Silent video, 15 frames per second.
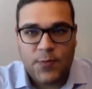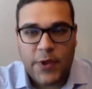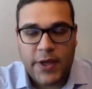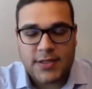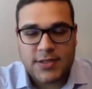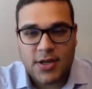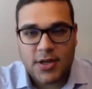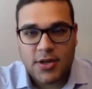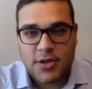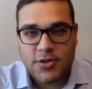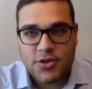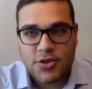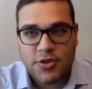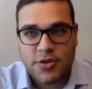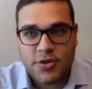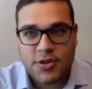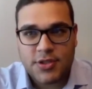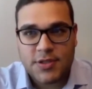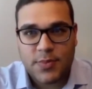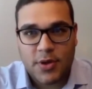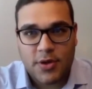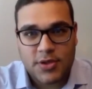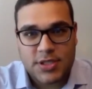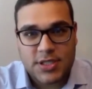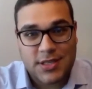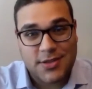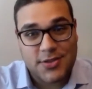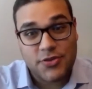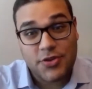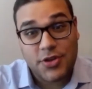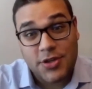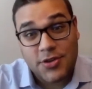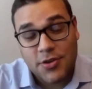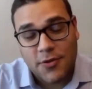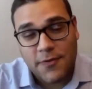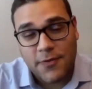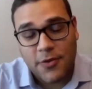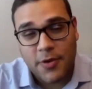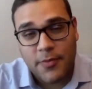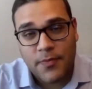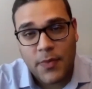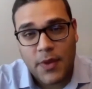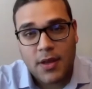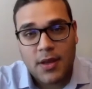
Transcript: It's not an insurance policy in its traditional form,